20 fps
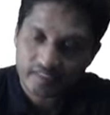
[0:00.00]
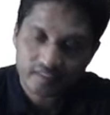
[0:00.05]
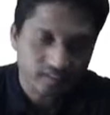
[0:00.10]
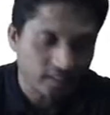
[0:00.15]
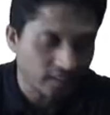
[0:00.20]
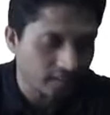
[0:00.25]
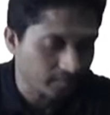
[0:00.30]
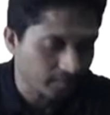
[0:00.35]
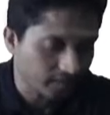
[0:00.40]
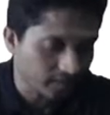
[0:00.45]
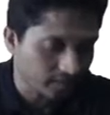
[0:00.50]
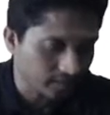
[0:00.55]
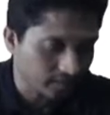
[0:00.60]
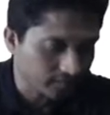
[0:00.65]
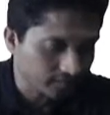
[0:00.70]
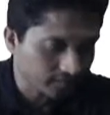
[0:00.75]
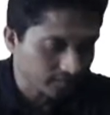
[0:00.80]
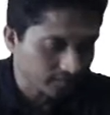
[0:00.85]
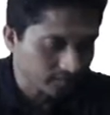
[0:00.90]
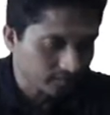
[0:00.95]
statement?
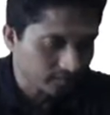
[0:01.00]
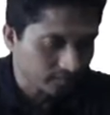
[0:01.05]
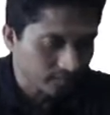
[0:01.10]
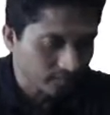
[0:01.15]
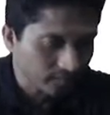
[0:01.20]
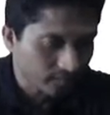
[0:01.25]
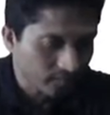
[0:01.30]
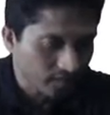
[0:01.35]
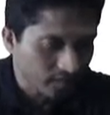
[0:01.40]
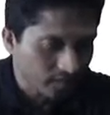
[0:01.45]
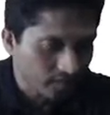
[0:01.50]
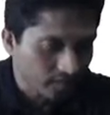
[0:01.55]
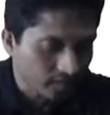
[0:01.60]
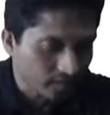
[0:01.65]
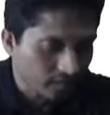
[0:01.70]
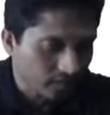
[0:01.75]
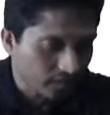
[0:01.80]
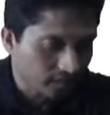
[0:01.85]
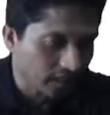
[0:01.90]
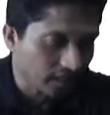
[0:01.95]

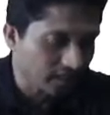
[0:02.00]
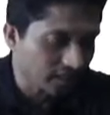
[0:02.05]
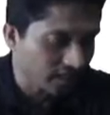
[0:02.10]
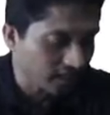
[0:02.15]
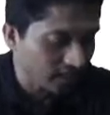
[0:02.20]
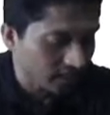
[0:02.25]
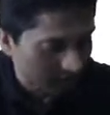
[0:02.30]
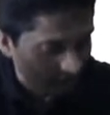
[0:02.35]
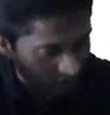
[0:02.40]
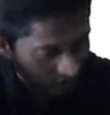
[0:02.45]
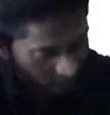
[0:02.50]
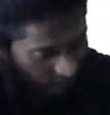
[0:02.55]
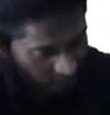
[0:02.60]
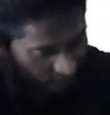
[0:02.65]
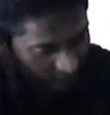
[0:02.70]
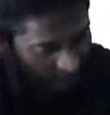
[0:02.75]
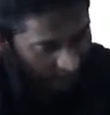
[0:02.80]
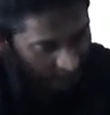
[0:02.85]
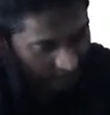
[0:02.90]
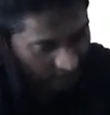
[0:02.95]
Yeah, Ashraf
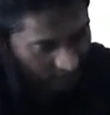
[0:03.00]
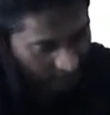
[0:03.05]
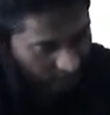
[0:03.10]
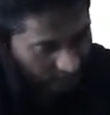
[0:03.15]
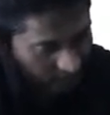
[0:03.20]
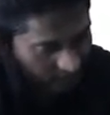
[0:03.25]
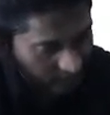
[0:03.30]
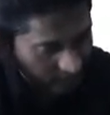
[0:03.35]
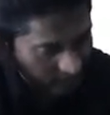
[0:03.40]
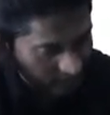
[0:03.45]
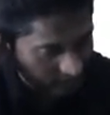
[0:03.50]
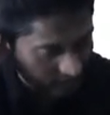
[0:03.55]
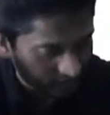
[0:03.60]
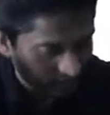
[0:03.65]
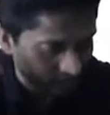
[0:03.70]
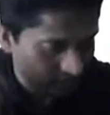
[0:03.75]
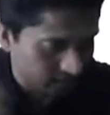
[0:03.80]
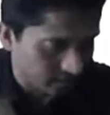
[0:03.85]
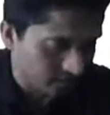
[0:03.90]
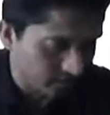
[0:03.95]
Ali in comments.
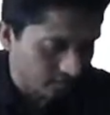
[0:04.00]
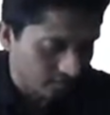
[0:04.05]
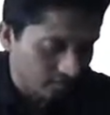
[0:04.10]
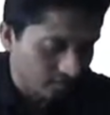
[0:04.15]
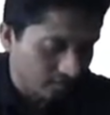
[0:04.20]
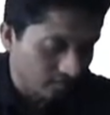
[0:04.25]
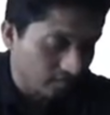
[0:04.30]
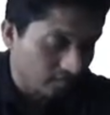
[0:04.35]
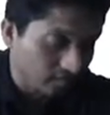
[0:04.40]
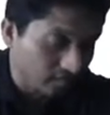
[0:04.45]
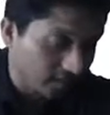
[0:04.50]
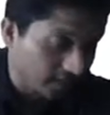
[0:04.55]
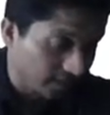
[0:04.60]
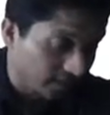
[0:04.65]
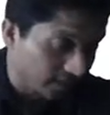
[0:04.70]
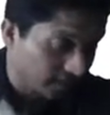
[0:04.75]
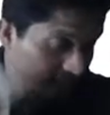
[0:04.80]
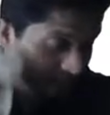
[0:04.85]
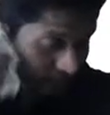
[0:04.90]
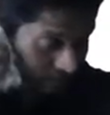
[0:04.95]

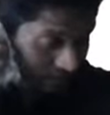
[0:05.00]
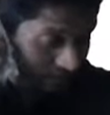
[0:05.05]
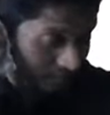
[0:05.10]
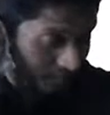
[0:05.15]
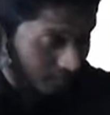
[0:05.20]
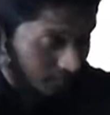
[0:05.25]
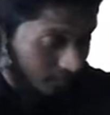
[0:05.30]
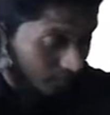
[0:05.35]
Okay, in the comment